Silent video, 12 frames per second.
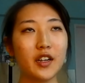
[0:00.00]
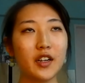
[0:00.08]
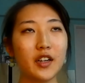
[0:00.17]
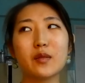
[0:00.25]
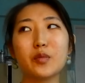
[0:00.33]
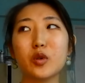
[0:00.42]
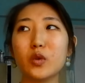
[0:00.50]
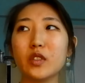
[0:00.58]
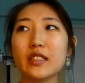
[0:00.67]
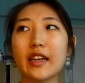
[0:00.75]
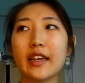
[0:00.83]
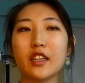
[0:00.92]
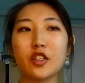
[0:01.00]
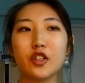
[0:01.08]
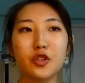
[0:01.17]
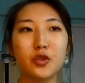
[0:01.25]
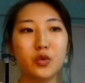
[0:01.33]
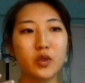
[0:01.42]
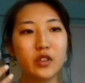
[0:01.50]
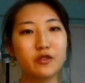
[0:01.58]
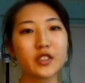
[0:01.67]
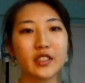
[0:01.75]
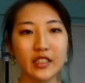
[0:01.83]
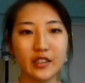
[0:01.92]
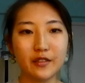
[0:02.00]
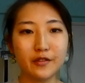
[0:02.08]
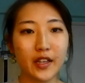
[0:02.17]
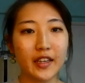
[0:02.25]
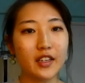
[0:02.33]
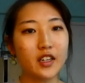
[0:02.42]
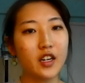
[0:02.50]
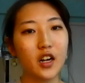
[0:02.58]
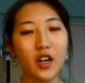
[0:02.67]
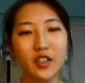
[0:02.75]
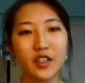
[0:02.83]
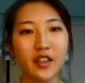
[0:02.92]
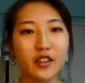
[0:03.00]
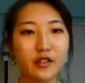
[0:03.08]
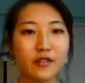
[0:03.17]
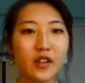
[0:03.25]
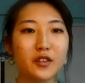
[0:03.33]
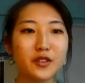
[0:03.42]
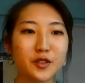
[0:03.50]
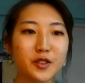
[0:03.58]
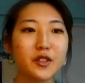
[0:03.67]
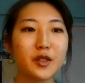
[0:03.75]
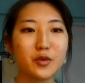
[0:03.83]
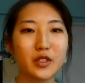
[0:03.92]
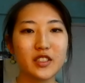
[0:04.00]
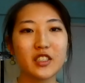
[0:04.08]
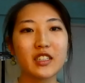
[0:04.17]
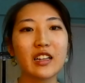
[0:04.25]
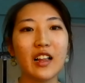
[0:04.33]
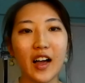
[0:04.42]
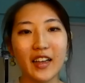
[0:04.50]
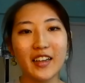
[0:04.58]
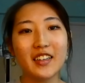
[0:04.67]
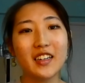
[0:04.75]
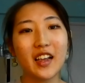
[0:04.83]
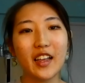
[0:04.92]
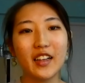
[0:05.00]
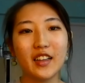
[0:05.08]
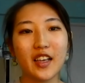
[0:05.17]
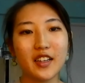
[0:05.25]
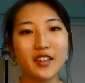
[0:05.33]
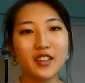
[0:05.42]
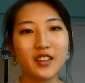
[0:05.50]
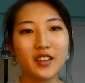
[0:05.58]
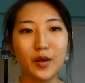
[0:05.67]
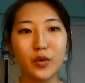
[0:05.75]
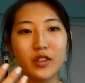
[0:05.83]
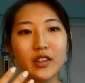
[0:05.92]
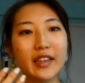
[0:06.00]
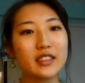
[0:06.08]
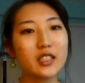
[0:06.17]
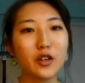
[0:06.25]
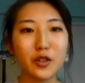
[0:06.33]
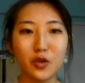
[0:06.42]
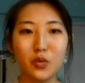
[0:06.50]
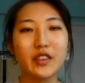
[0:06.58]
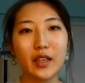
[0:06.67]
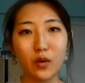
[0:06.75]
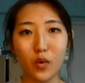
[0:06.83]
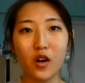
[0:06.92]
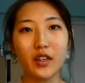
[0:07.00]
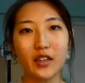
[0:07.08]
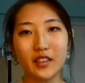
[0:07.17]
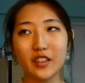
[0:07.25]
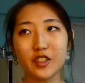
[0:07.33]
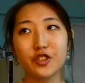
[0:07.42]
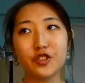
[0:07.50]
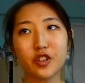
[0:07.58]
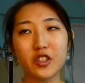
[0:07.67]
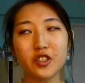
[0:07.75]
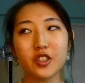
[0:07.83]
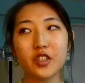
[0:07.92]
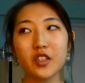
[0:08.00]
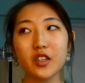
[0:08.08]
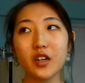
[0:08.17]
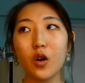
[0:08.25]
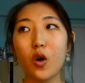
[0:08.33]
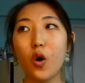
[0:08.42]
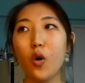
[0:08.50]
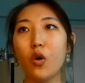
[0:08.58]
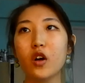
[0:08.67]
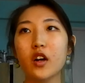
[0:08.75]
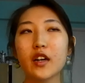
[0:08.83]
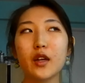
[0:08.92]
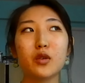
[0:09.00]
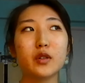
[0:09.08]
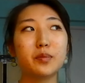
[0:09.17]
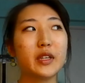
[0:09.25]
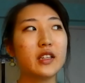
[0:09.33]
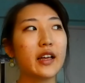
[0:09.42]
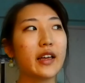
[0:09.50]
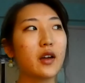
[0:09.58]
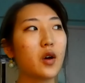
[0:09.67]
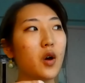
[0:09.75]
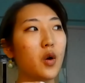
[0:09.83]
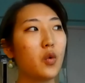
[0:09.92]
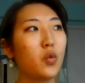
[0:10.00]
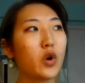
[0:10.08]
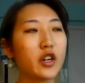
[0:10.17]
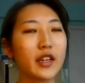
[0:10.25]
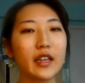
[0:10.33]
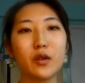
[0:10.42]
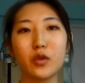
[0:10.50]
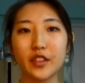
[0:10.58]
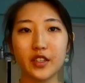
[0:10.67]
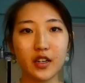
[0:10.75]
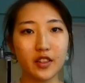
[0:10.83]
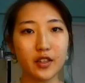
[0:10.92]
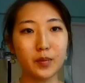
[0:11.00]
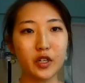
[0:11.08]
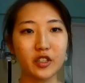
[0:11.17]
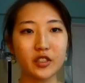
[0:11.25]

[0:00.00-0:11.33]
an example was like you would receive like another fellow student was your client and then they would like tell you what they want in their structure or it would be like working with another